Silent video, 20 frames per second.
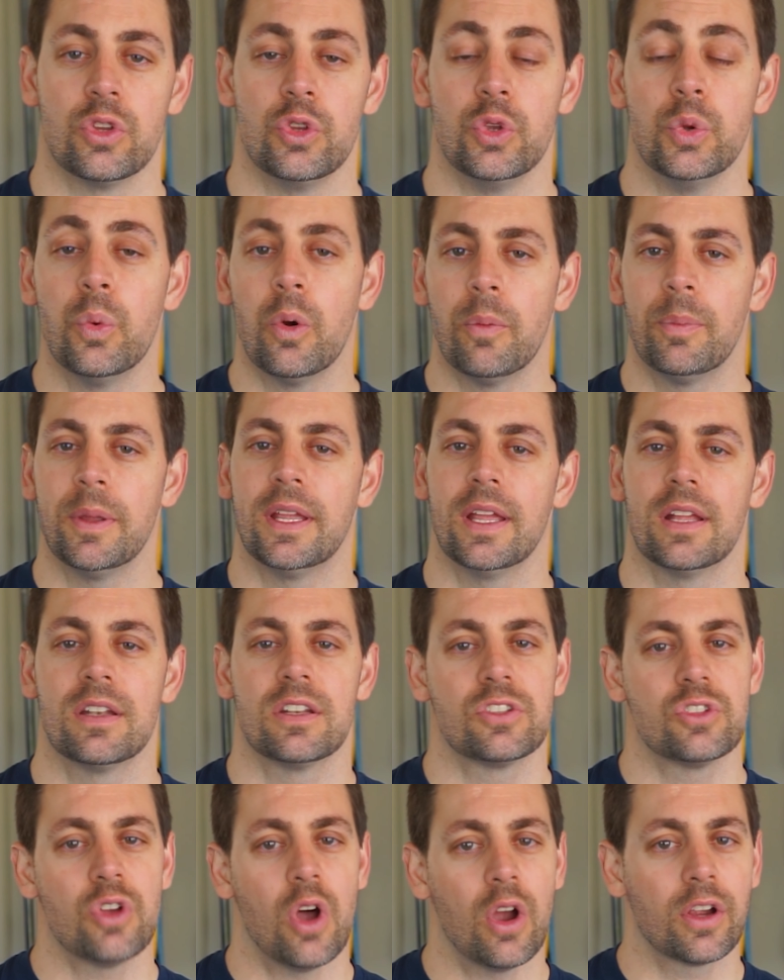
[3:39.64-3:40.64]
you will begin
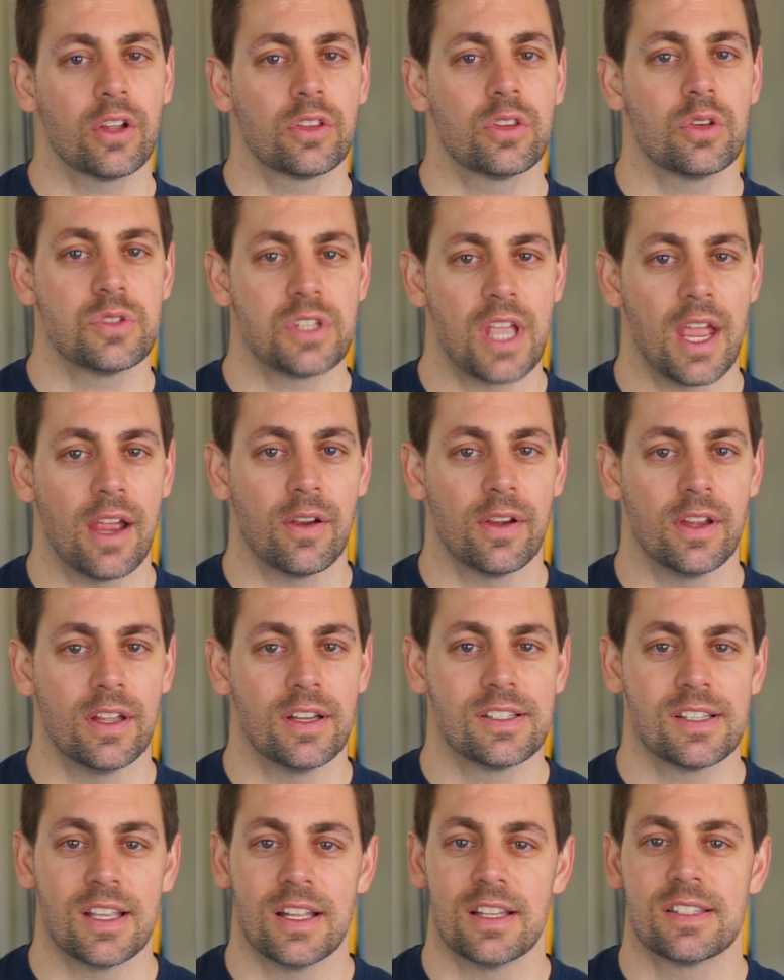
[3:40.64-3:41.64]
to target those
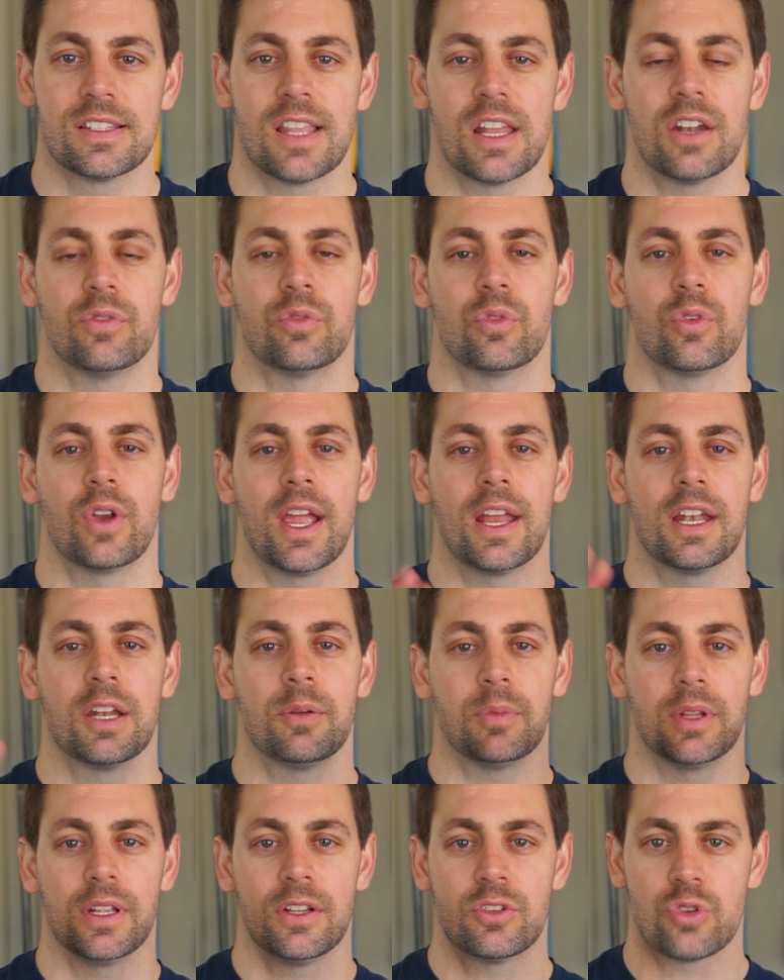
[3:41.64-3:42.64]
areas instead of
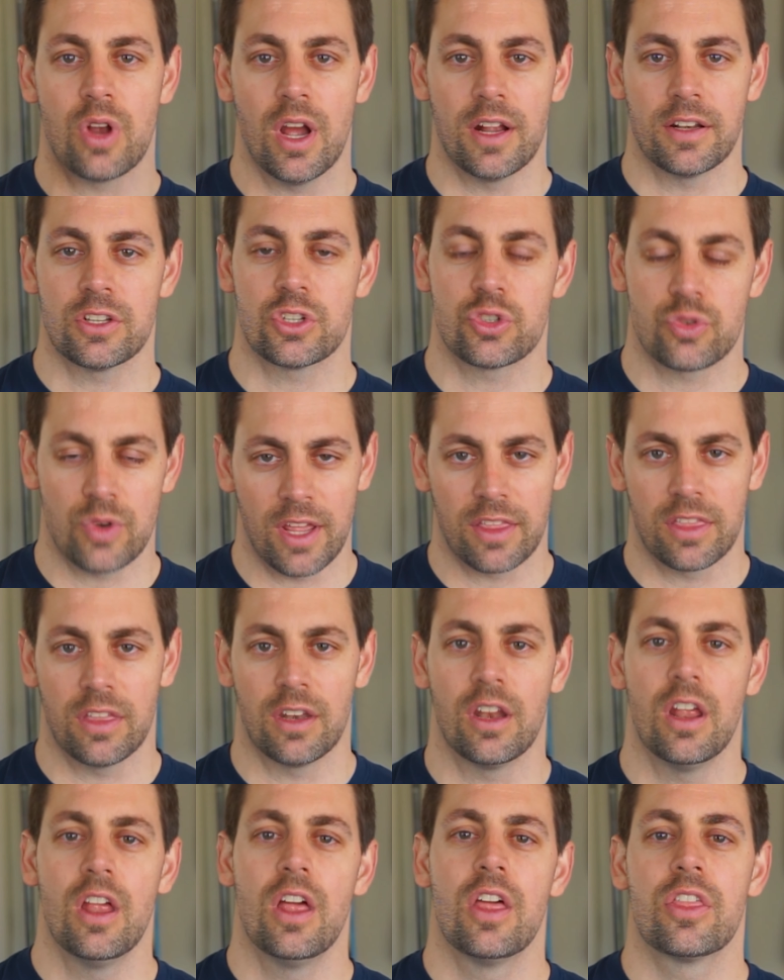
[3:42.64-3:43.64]
randomly trying to
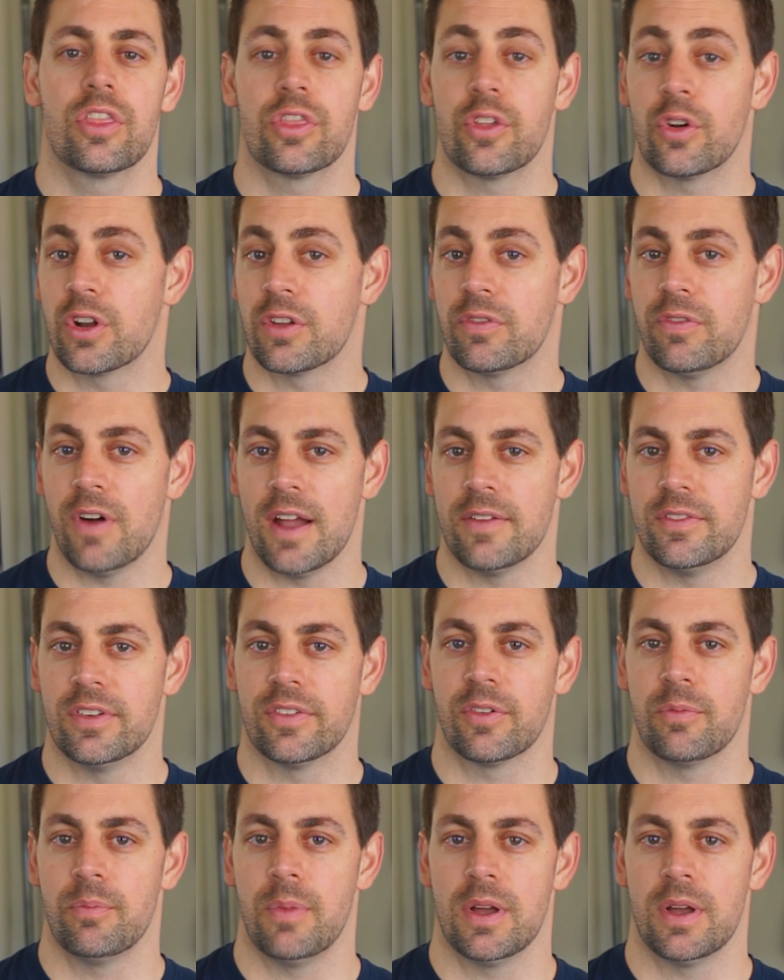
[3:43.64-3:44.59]
strengthen 35 different